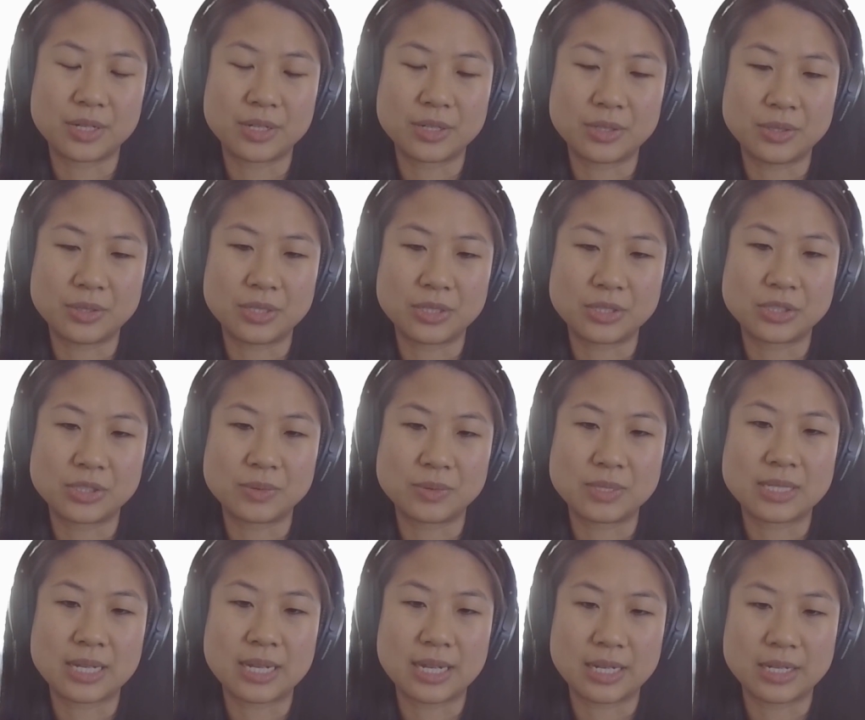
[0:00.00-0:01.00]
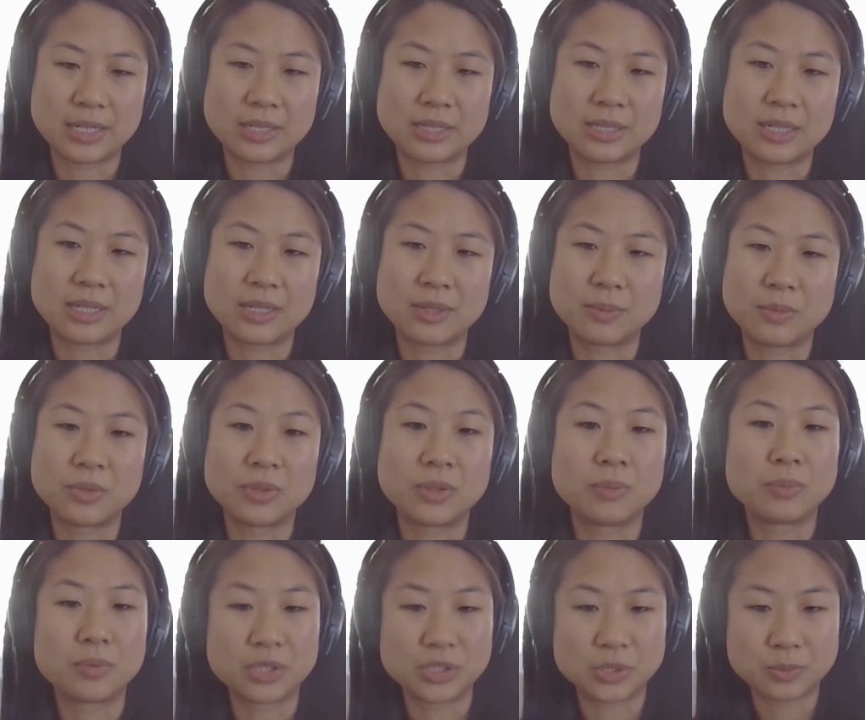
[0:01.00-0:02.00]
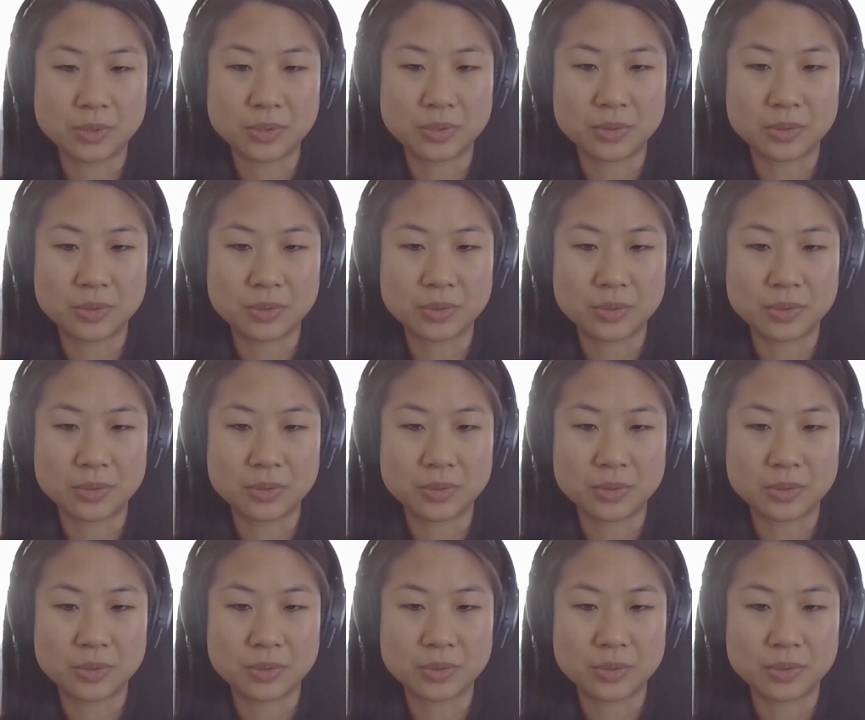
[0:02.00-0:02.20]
unit, she was hired through the Bridge